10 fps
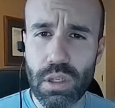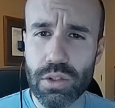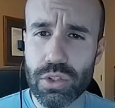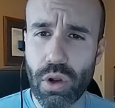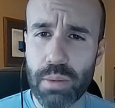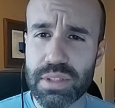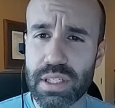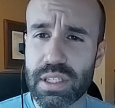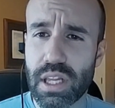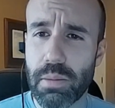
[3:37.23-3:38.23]
Joab
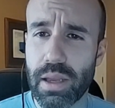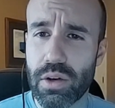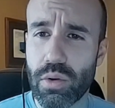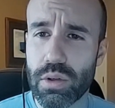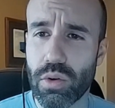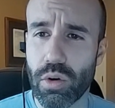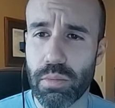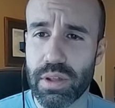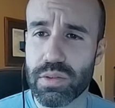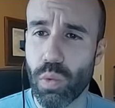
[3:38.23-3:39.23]
said to the man who had told him
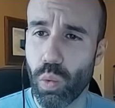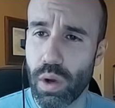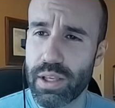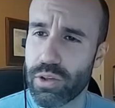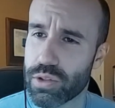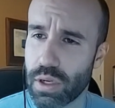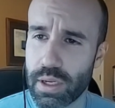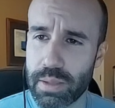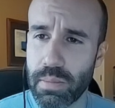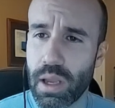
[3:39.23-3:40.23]
this, What, you saw
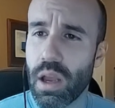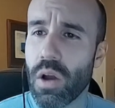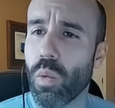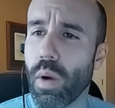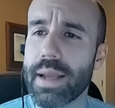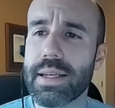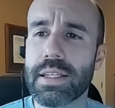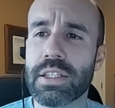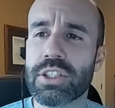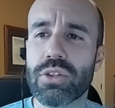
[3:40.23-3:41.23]
him? Why
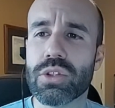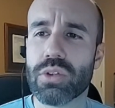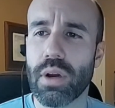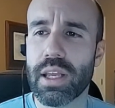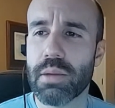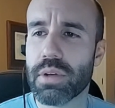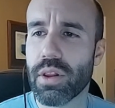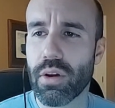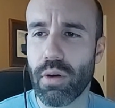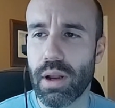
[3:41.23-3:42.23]
didn't you strike him to
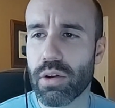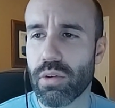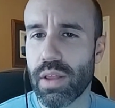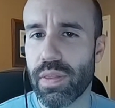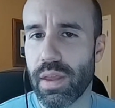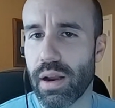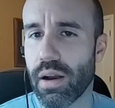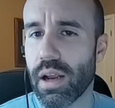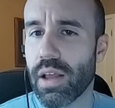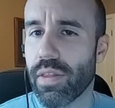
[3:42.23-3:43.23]
the ground right there?
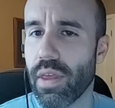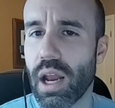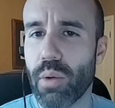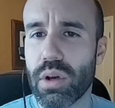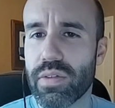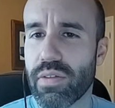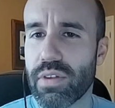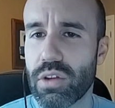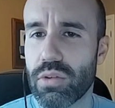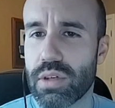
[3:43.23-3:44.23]
Then I would have given
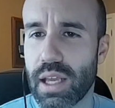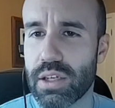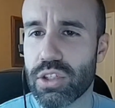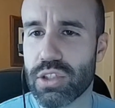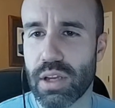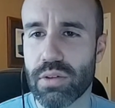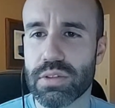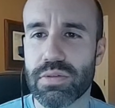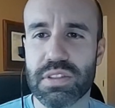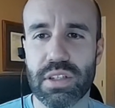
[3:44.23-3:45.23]
you 10 shekels
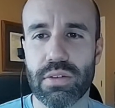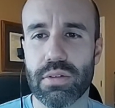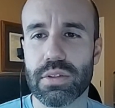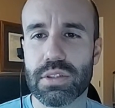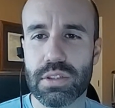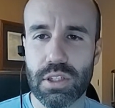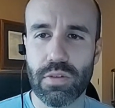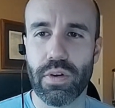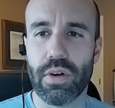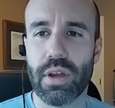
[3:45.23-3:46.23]
of
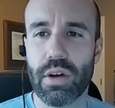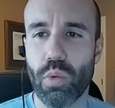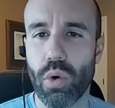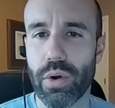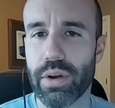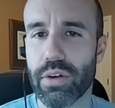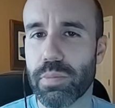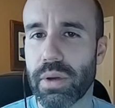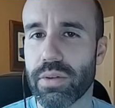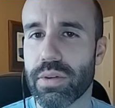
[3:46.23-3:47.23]
silver and a warrior's belt.